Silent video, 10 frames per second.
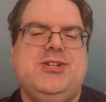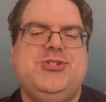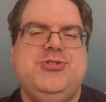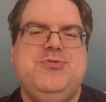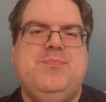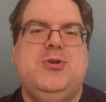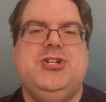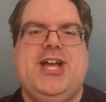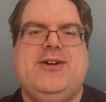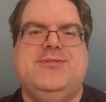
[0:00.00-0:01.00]
to
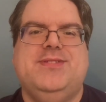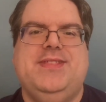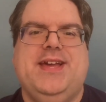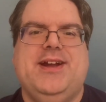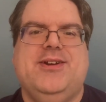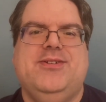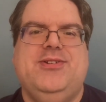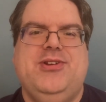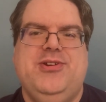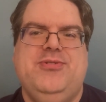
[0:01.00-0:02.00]
push out their
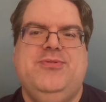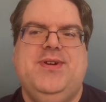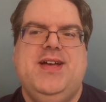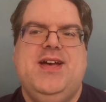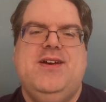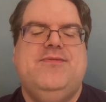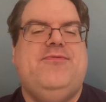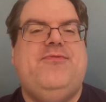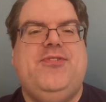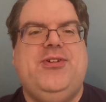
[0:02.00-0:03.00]
new
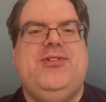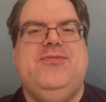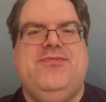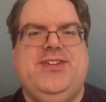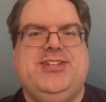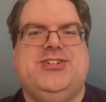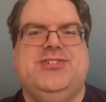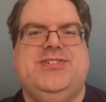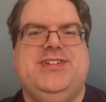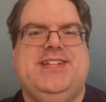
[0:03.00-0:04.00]

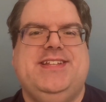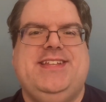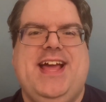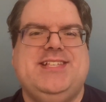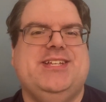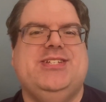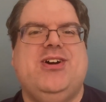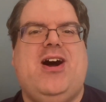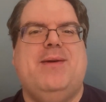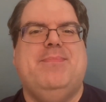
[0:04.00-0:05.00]
full-featured
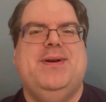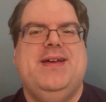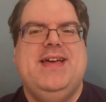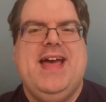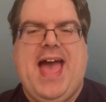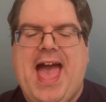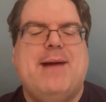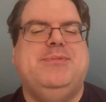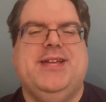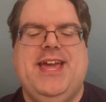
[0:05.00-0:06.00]
desktop
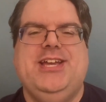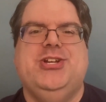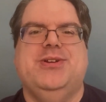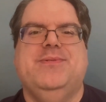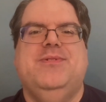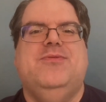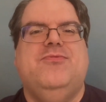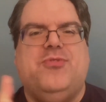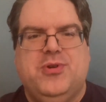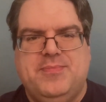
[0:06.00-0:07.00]
application
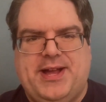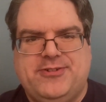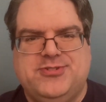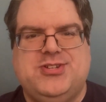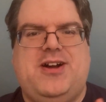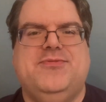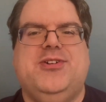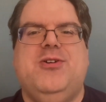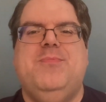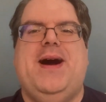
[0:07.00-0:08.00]
for Microsoft
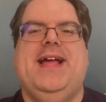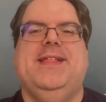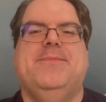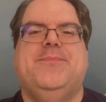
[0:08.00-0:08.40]
Copilot.